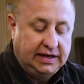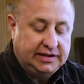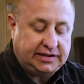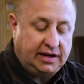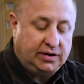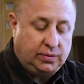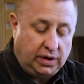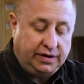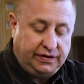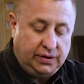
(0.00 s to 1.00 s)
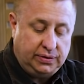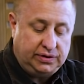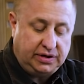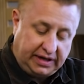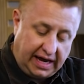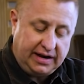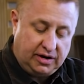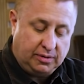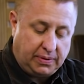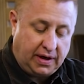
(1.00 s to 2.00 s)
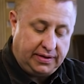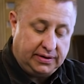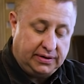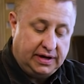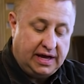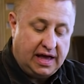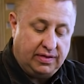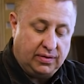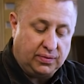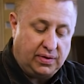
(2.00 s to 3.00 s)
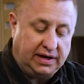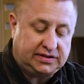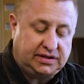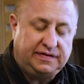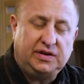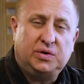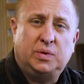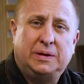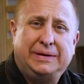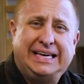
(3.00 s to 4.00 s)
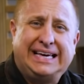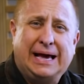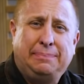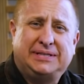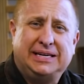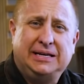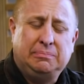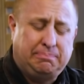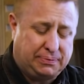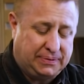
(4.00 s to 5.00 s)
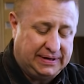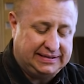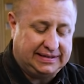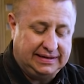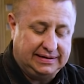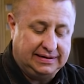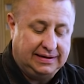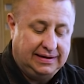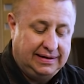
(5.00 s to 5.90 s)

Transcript: Send one of you to get your brother, and the rest of you will be kept in prison.